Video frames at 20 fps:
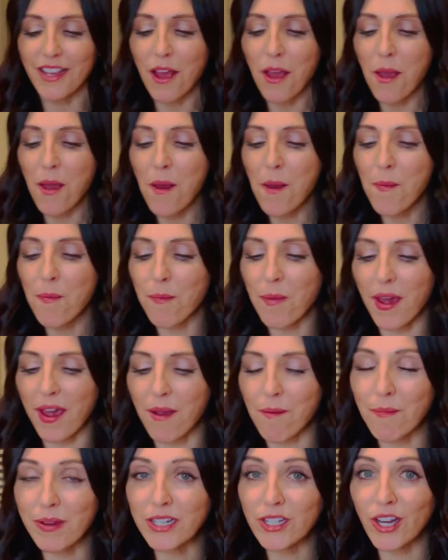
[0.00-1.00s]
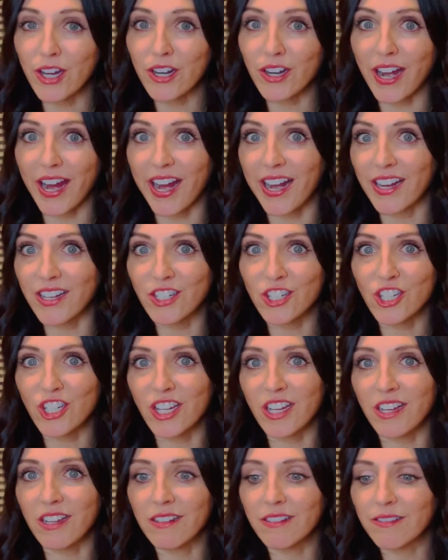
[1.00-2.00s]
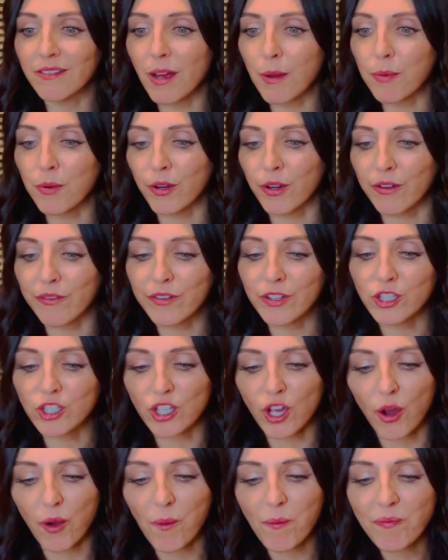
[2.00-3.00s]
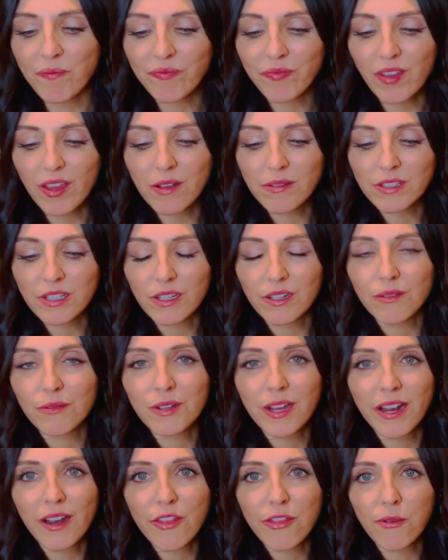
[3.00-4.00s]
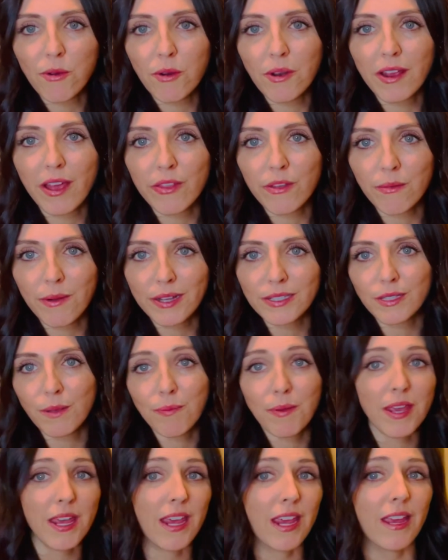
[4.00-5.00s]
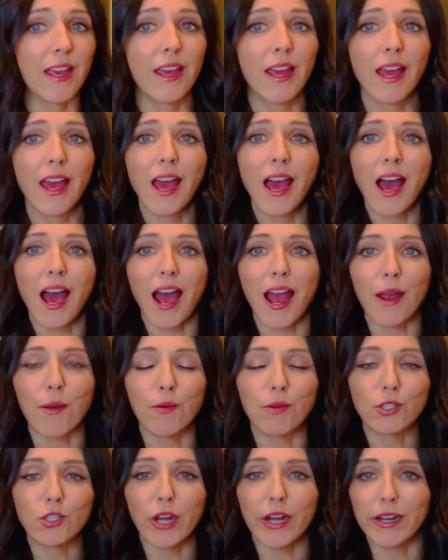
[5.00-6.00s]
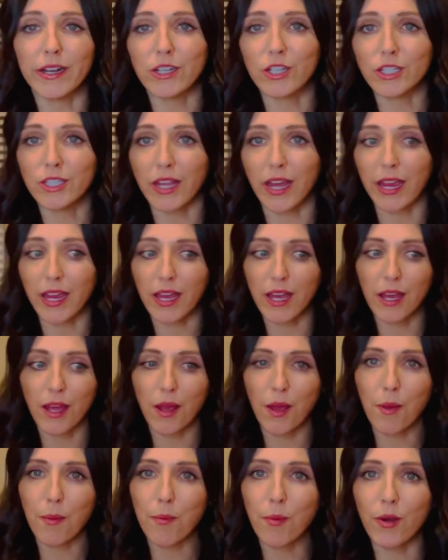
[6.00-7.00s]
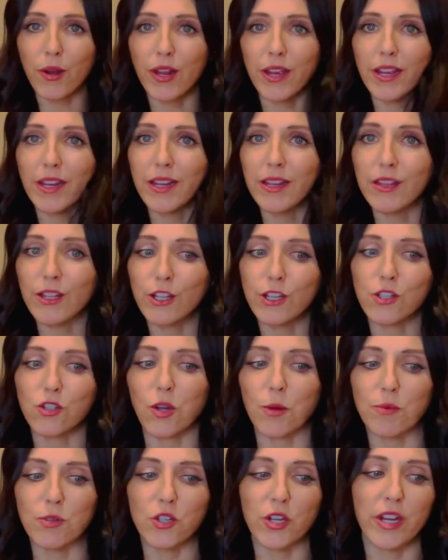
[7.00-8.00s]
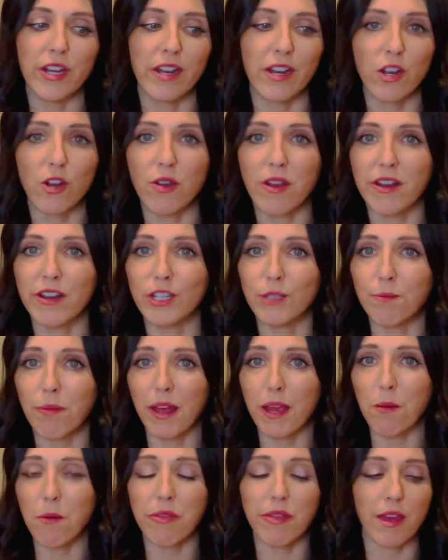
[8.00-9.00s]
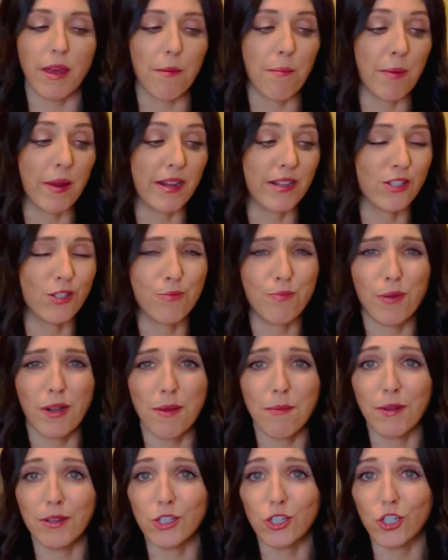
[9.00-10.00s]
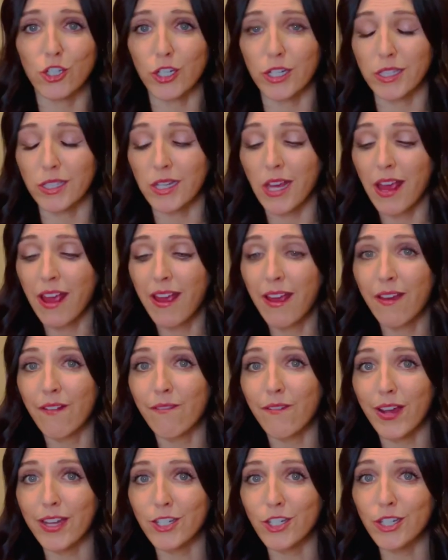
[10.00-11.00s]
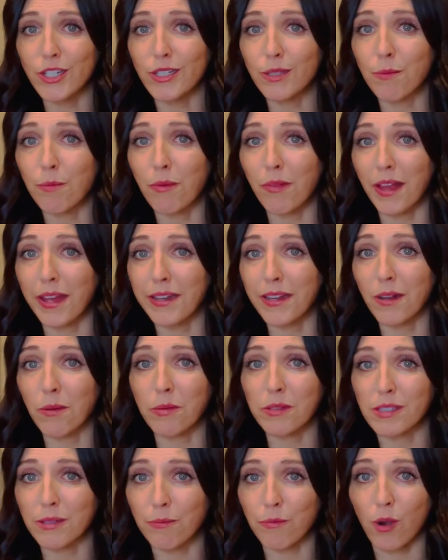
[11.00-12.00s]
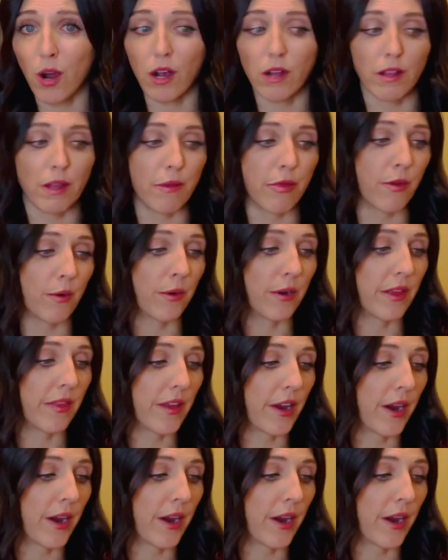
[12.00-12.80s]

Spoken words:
but my daughter ate it and she approved. So it's a kind of throw together recipe. I will try to just like put it in the description and you can just play with it, but it's pretty much just veggies blended with some broccoli thrown in there.